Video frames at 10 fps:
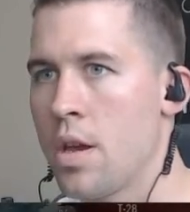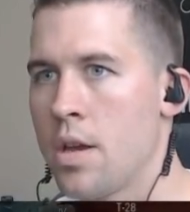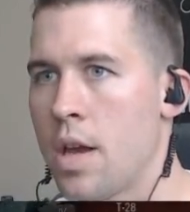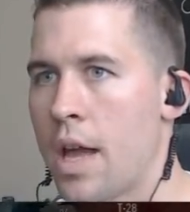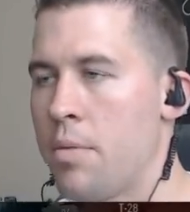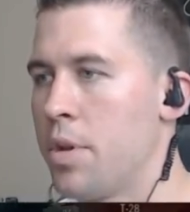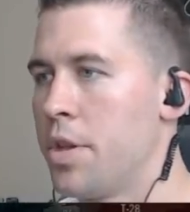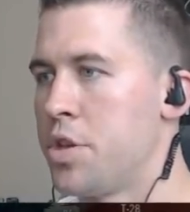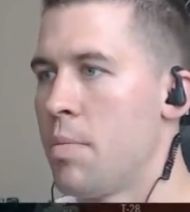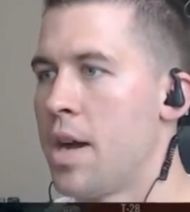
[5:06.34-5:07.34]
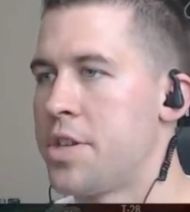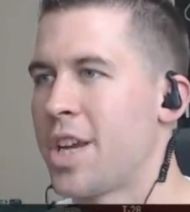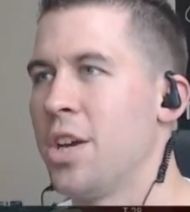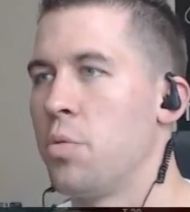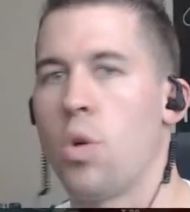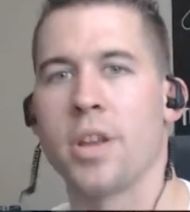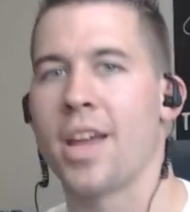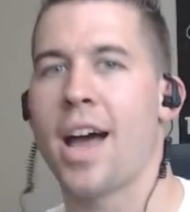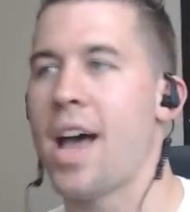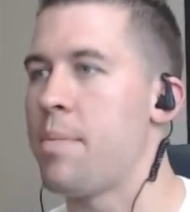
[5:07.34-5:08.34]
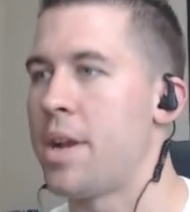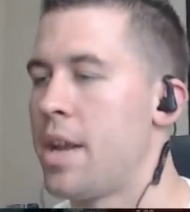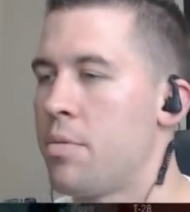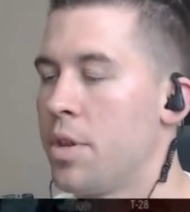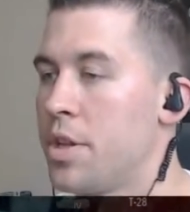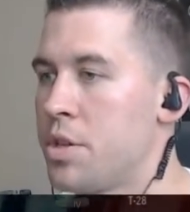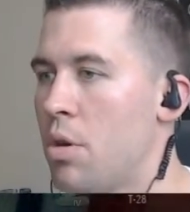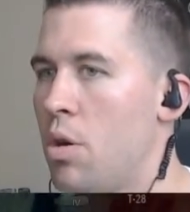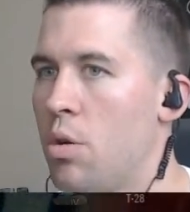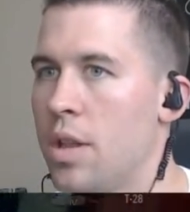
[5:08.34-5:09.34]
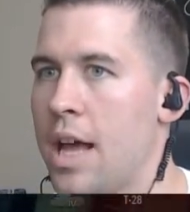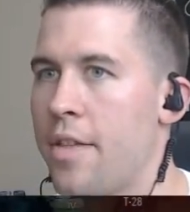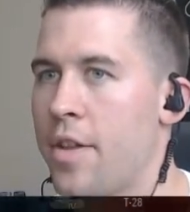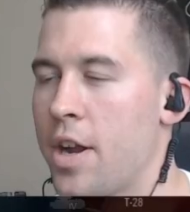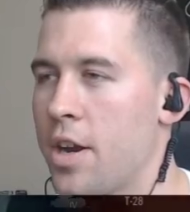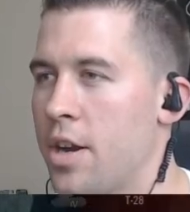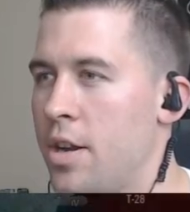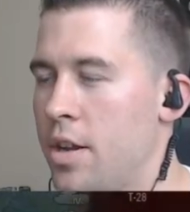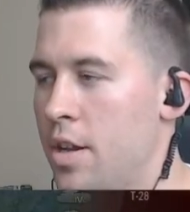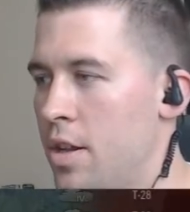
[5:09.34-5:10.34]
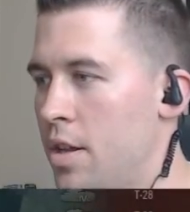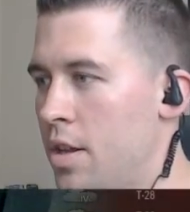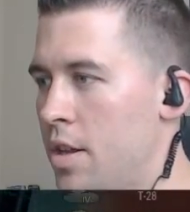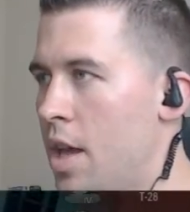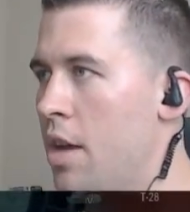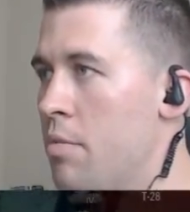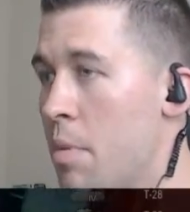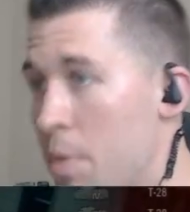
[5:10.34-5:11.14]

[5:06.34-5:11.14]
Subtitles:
I didn't really do much. I killed one guy, but I didn't really do a whole lot there. I didn't remember